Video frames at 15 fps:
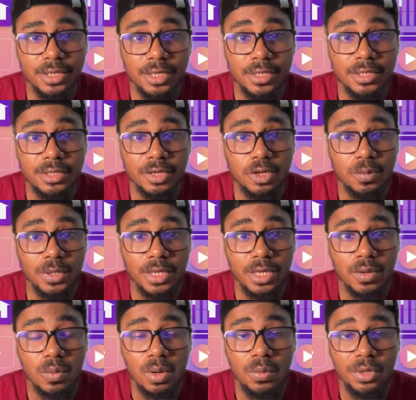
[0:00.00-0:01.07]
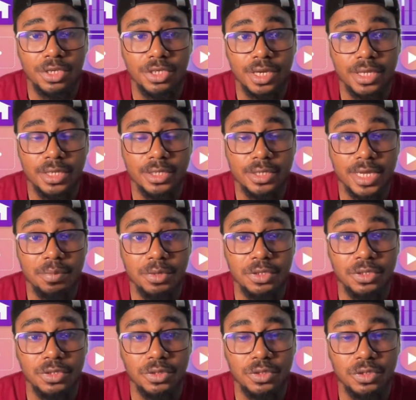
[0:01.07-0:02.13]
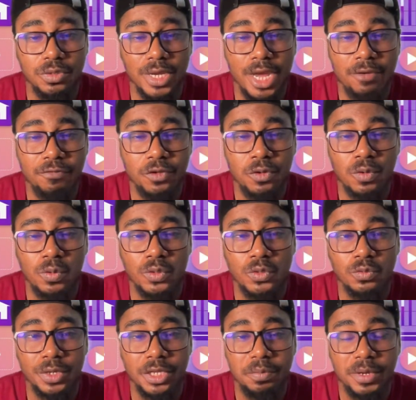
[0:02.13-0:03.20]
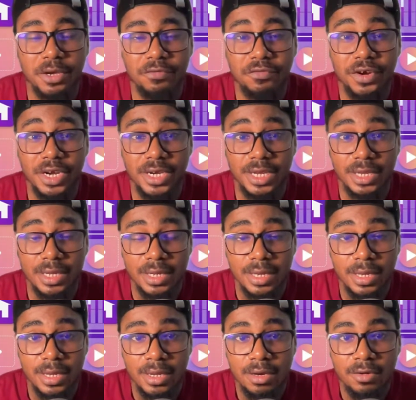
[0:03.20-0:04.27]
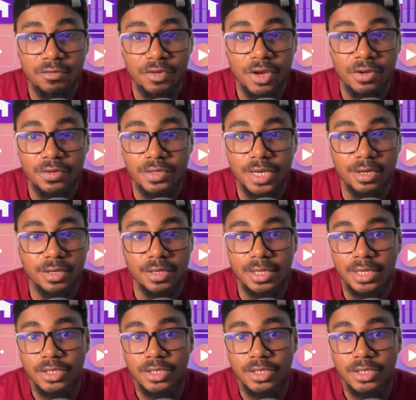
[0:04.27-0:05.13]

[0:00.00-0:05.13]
It's gonna be like a 1 week challenge. That means you should have your course ready by Friday or Saturday.